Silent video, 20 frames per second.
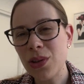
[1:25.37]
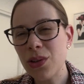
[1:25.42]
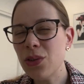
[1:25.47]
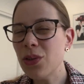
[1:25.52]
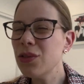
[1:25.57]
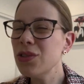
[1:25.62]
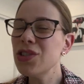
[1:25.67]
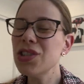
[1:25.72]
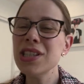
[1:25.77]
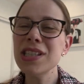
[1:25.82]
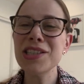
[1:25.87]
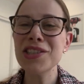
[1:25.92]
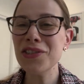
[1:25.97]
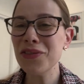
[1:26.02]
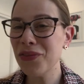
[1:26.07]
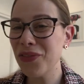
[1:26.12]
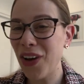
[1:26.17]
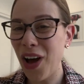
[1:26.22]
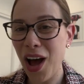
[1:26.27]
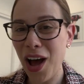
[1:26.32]
Not just
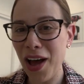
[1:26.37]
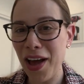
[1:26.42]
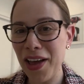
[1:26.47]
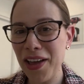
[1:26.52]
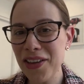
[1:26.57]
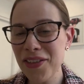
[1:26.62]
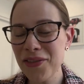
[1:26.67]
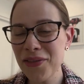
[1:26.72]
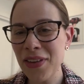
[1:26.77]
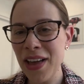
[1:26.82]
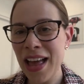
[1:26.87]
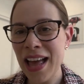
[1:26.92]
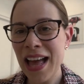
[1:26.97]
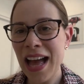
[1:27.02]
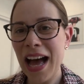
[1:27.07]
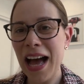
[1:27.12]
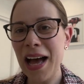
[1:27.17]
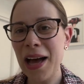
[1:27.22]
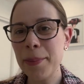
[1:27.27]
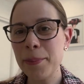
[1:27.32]
survive,
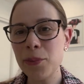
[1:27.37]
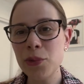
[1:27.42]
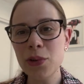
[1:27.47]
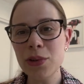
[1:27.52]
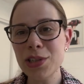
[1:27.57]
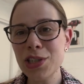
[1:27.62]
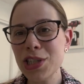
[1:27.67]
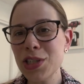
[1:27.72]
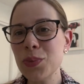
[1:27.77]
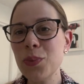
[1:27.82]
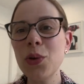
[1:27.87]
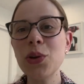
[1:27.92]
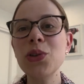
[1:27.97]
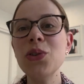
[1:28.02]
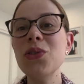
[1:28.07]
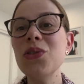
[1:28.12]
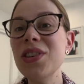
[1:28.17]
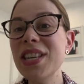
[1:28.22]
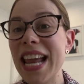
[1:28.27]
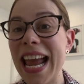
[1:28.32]
not just what
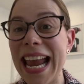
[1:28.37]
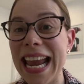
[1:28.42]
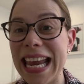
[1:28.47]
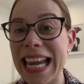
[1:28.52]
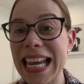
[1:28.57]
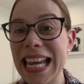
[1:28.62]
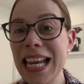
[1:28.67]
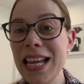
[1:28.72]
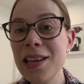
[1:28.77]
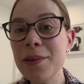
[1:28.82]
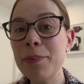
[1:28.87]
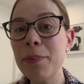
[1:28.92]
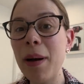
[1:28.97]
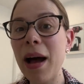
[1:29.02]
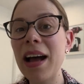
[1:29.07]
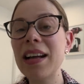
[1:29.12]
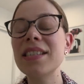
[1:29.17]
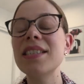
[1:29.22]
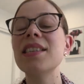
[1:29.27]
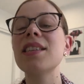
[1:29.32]
you need,
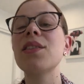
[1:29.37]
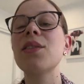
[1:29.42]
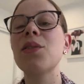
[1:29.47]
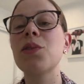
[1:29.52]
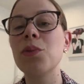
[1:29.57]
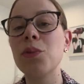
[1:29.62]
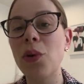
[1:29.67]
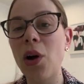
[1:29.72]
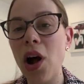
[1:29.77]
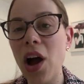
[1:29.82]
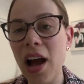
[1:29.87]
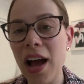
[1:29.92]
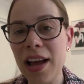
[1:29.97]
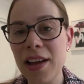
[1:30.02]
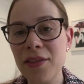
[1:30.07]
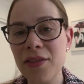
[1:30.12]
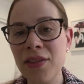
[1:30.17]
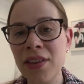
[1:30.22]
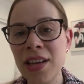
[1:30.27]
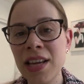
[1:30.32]
but
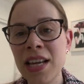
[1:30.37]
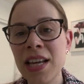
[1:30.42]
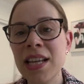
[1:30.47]
thrive.